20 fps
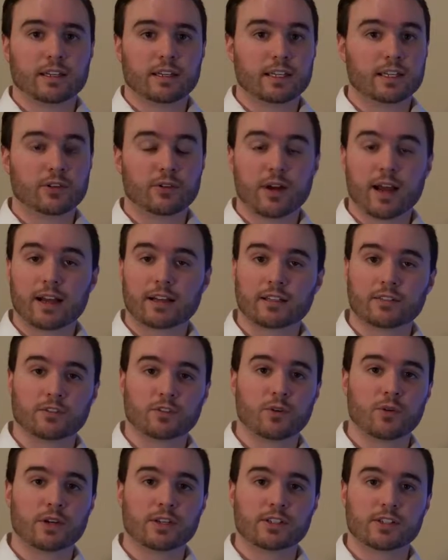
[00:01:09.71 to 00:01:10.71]

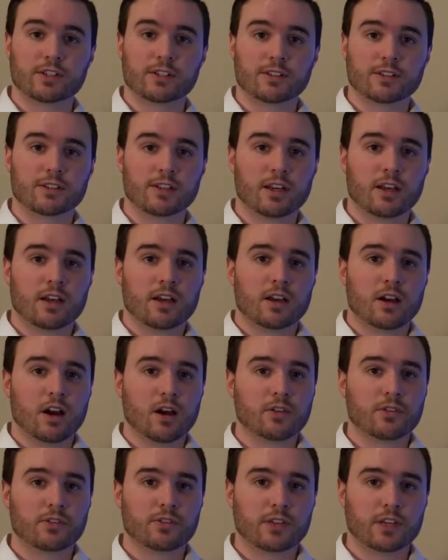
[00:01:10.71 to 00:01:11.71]
interactive quizzes,
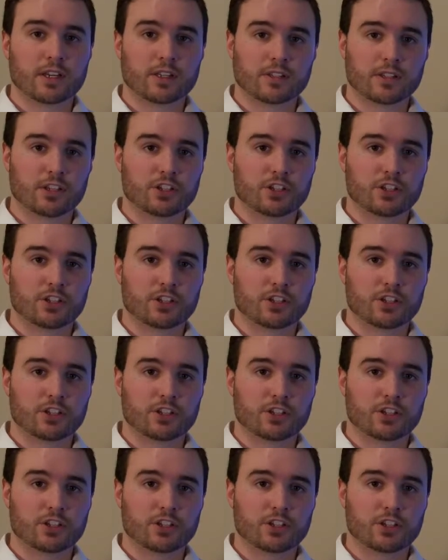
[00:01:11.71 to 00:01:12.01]
other things